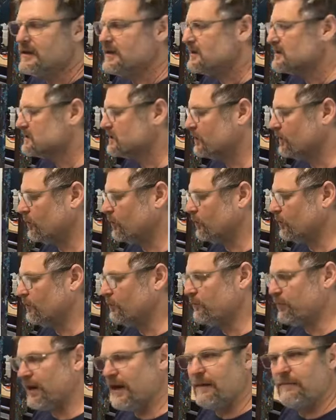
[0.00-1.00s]
So,
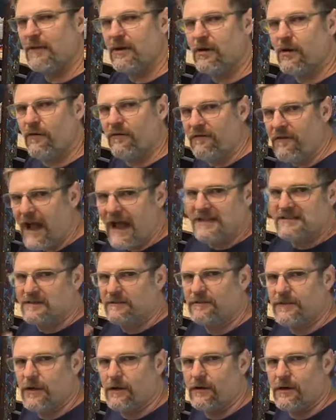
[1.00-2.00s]
but I'm going to go fast and
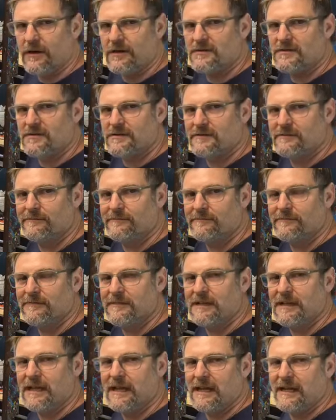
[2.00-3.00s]
furious,
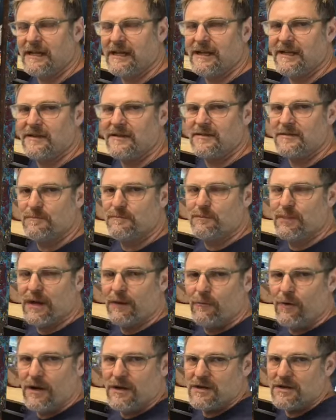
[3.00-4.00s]
but I
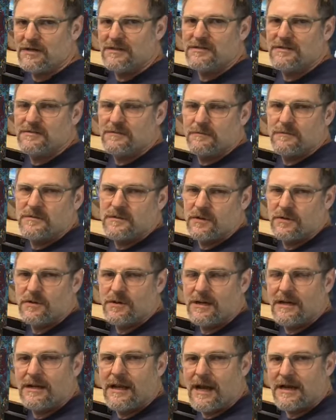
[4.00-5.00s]
want this so you
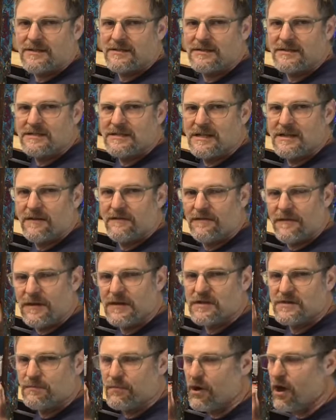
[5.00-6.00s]
can actually see a
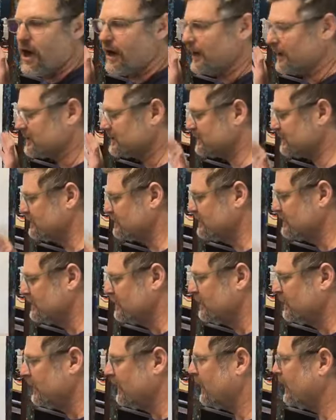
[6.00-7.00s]
finished product.
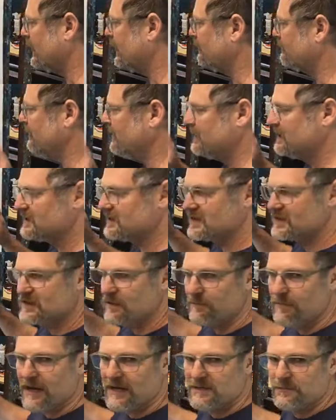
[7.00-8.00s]
And this is the
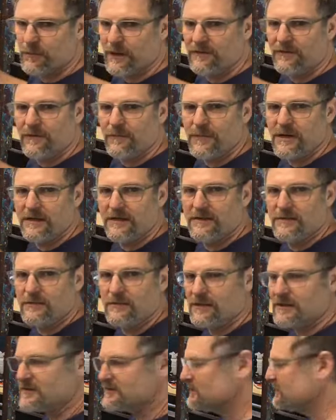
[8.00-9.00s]
best way for me to do
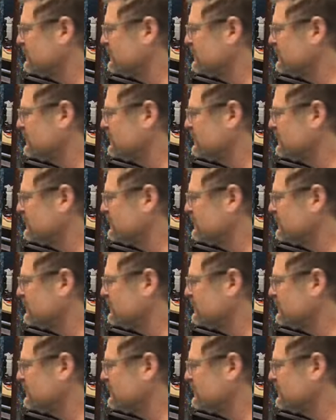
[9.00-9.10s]
this.